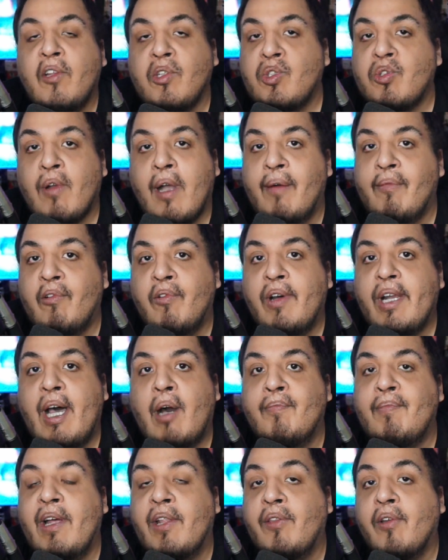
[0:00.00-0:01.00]
Futurama
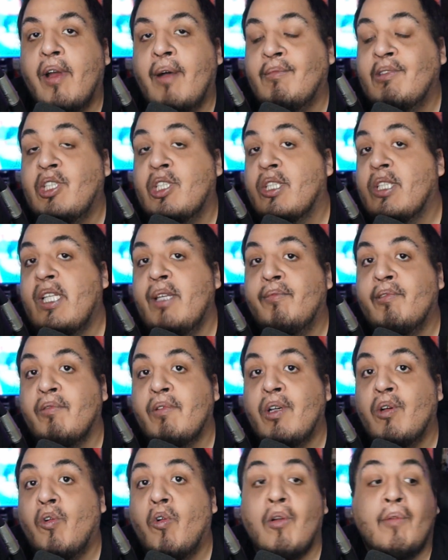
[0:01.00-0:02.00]
without Bender. I'm gonna just keep it
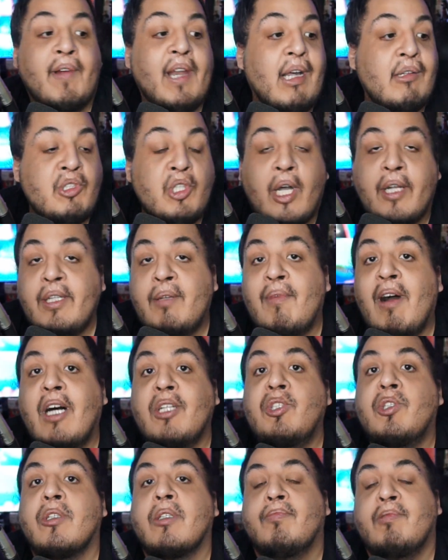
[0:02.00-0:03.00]
real. Or without John
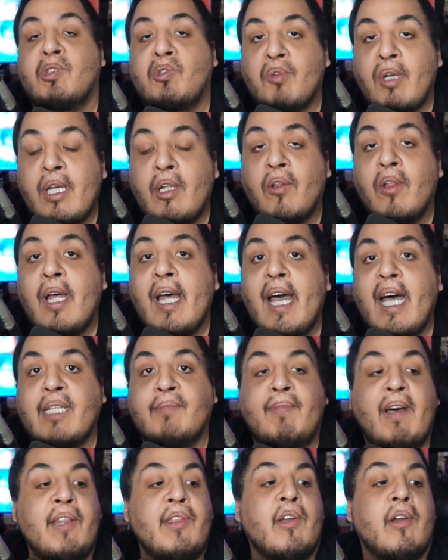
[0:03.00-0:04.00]
DiMaggio's portrayal as
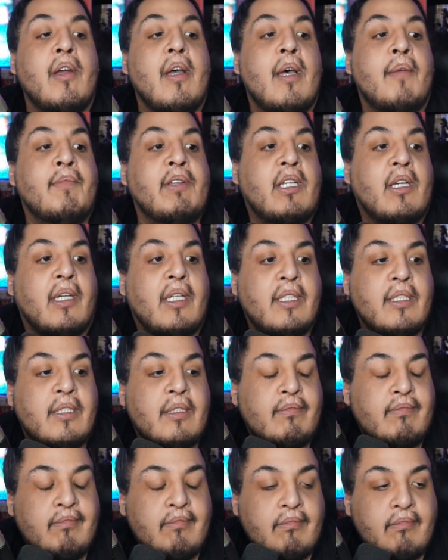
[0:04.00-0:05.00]
Bender,
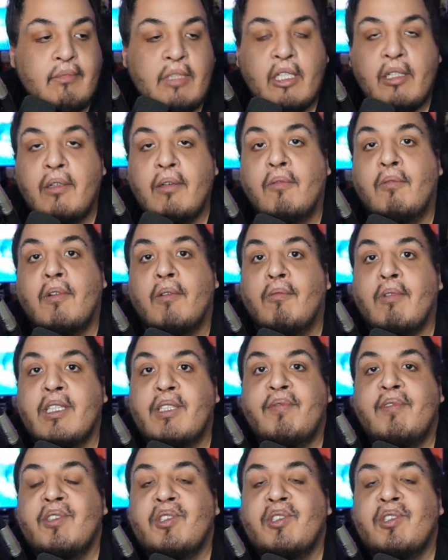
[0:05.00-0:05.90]
because what's